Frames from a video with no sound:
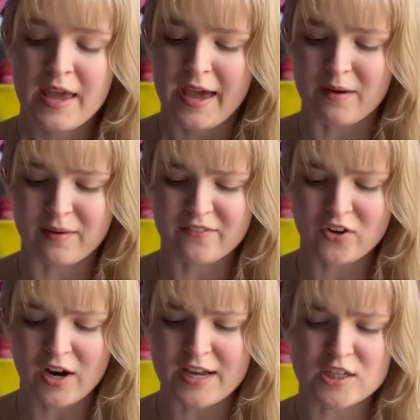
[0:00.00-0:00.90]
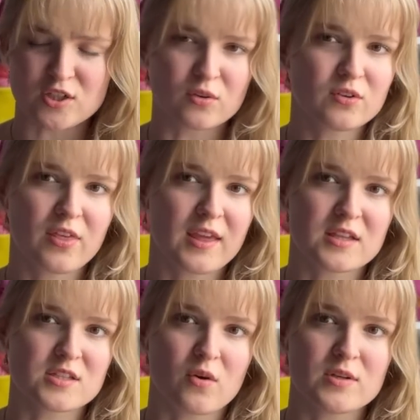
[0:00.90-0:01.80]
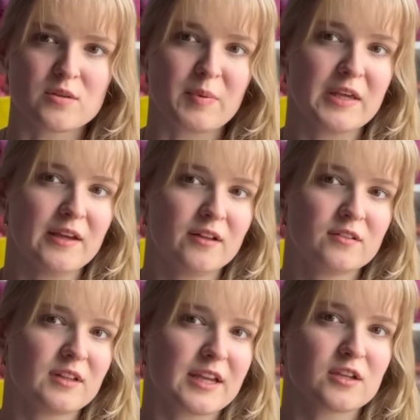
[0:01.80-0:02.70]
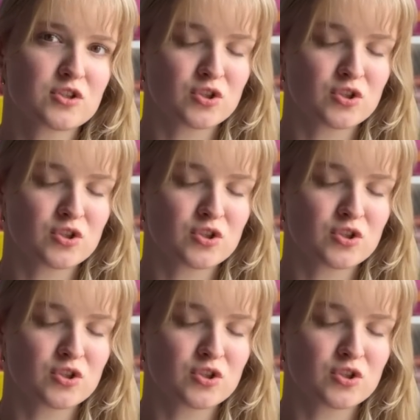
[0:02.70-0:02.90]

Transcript: However, I don't think it's going to pill like